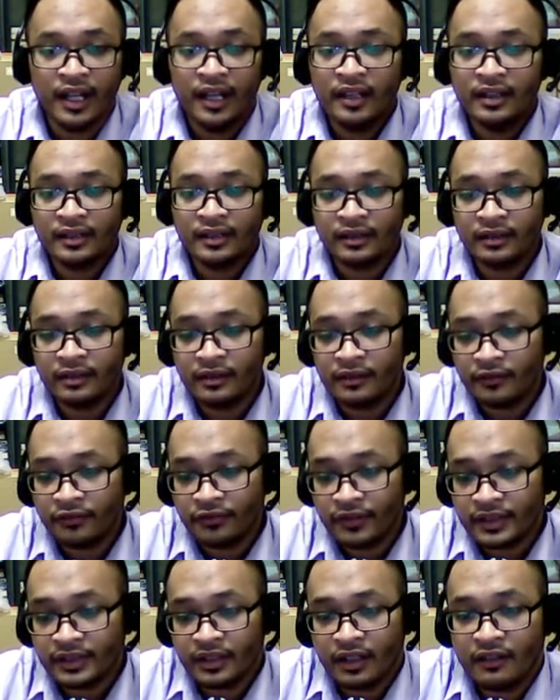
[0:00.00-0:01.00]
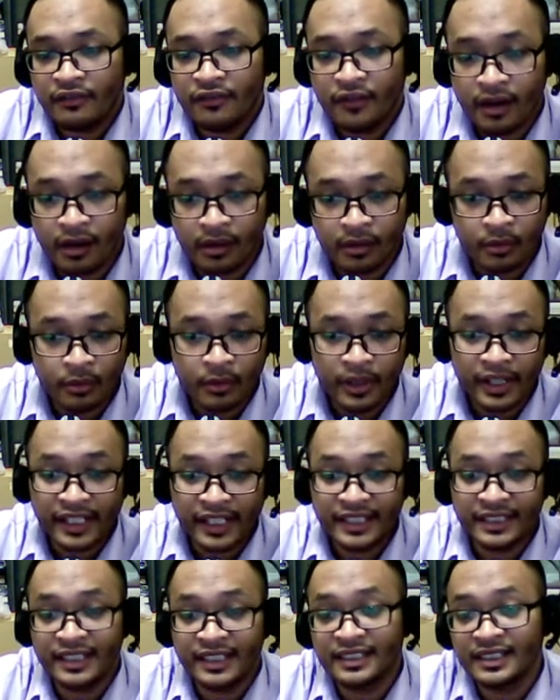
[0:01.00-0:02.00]
So first of all, what is
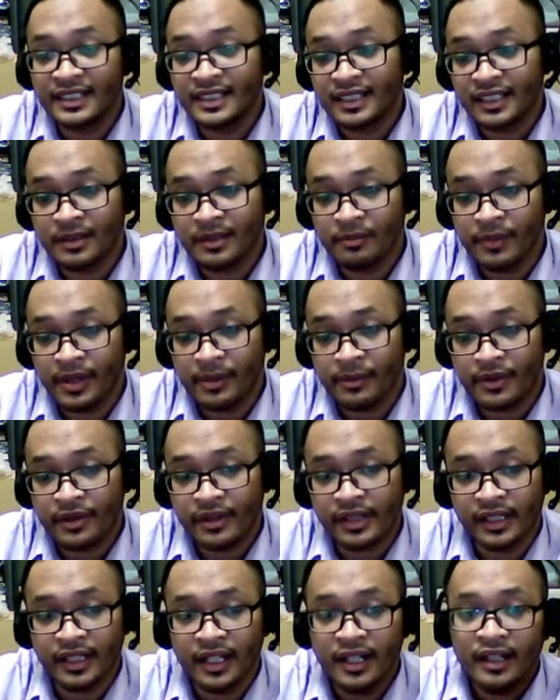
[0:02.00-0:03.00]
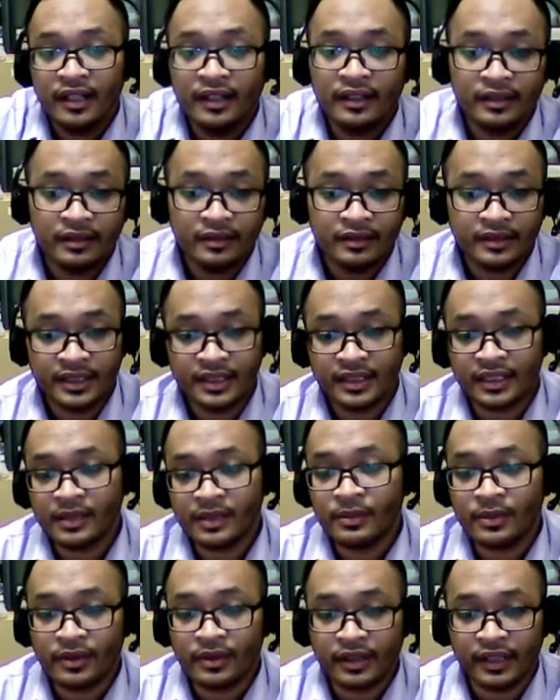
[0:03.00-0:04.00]
a system memory? So system
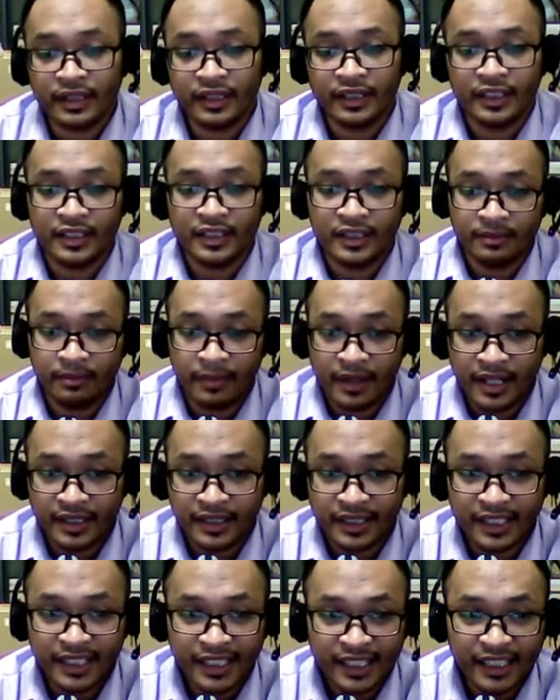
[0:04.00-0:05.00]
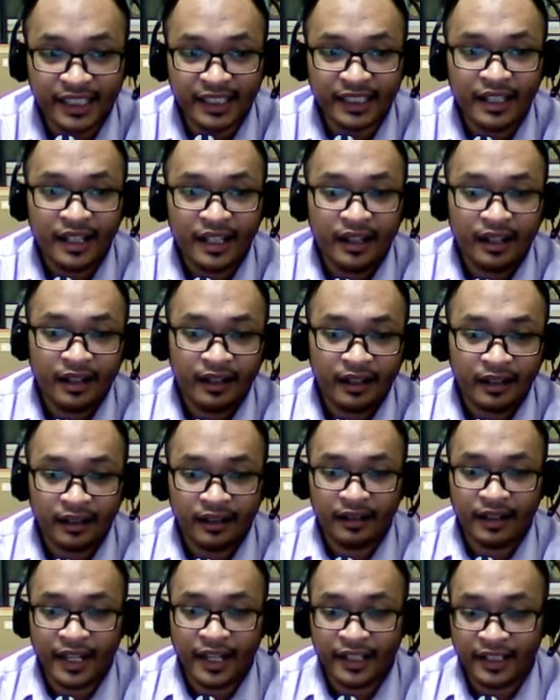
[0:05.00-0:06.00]
memory is basically
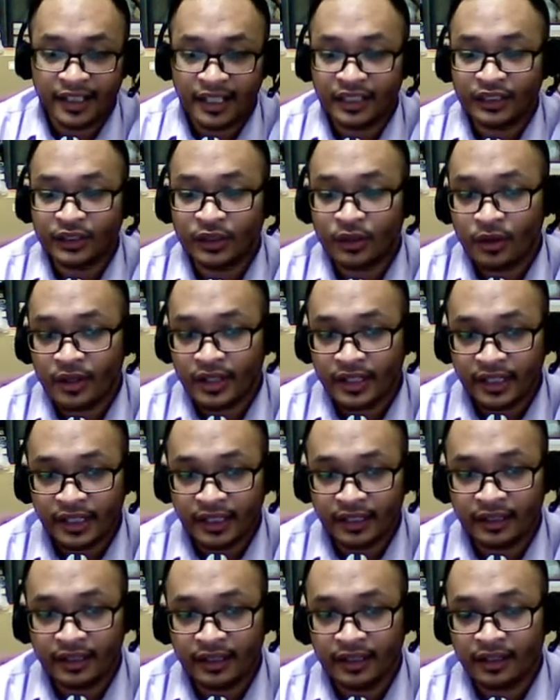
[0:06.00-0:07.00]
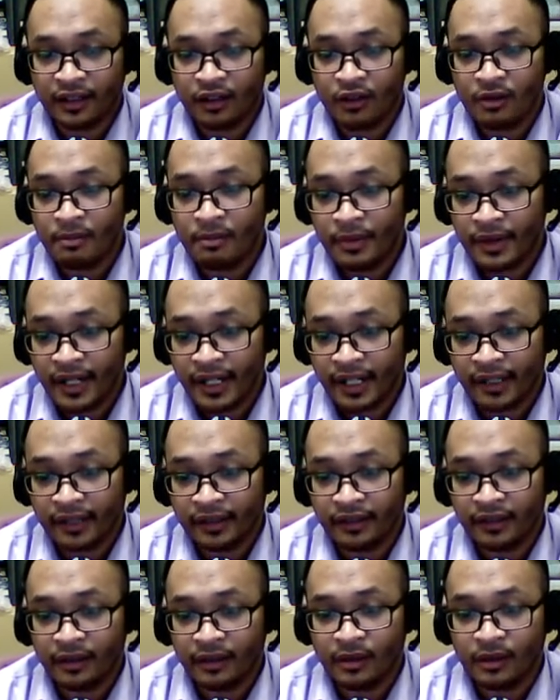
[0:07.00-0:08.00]
an electronic
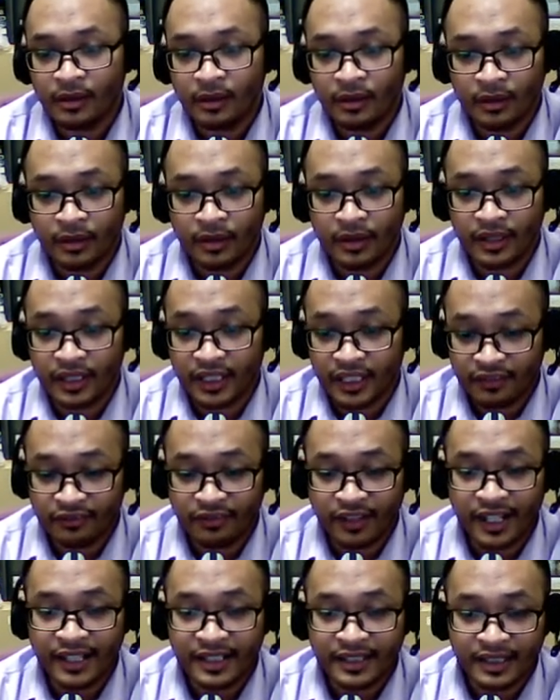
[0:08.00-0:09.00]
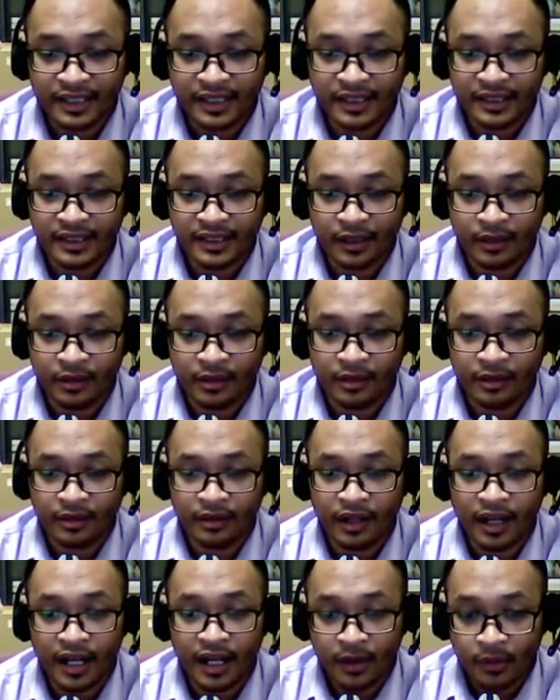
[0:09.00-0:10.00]
component or devices or
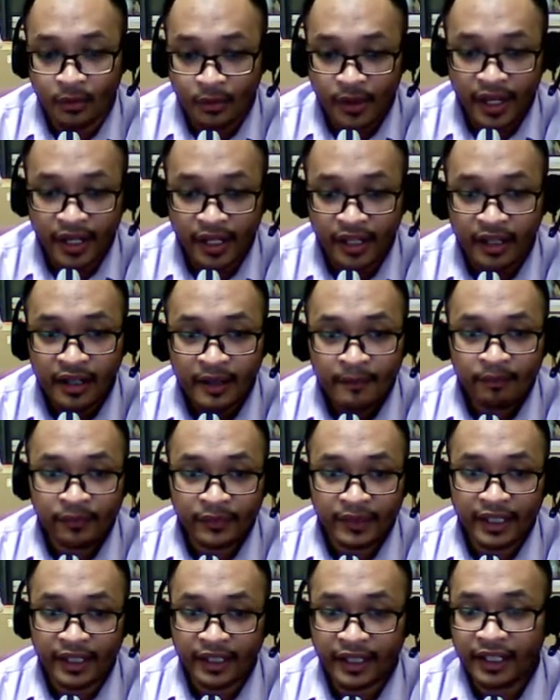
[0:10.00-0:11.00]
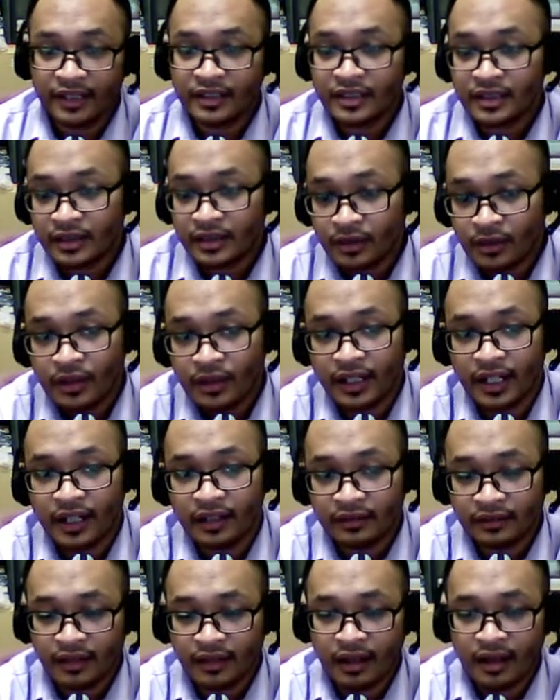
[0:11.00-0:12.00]
hardware that can store
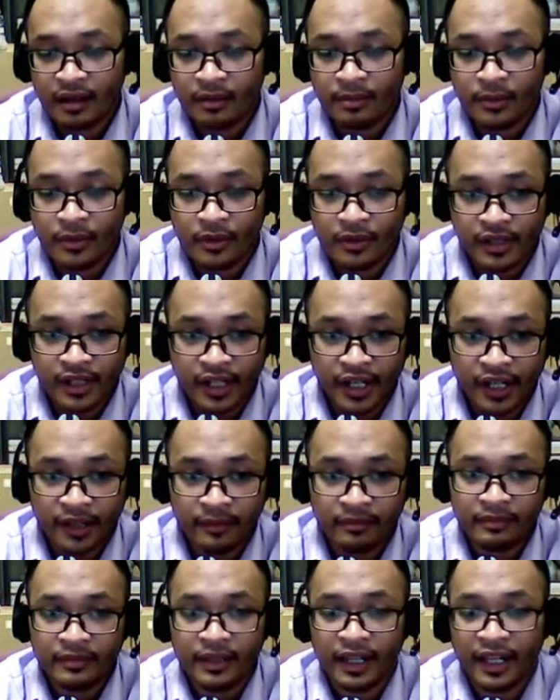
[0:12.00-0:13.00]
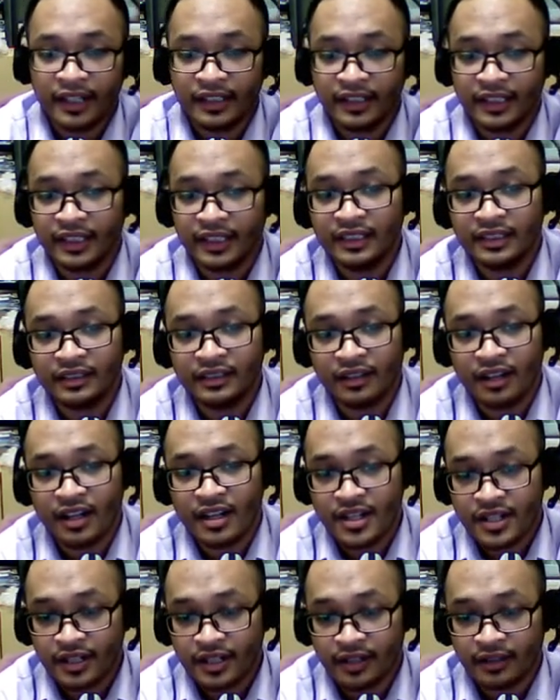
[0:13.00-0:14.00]
data, program, and
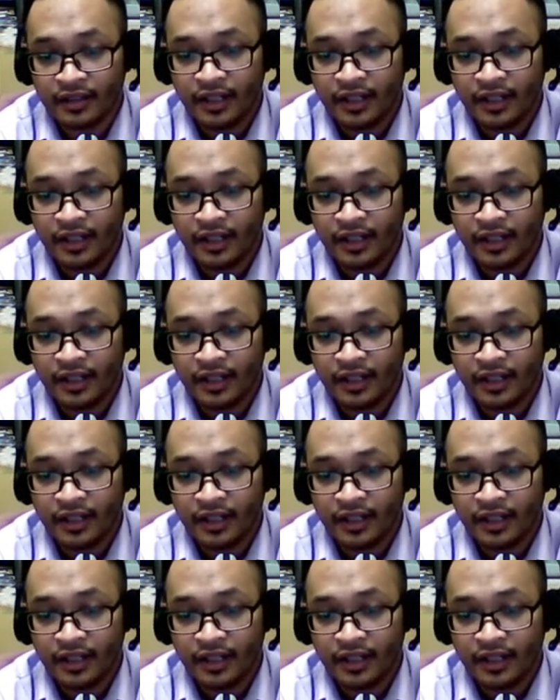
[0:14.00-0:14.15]
instruction,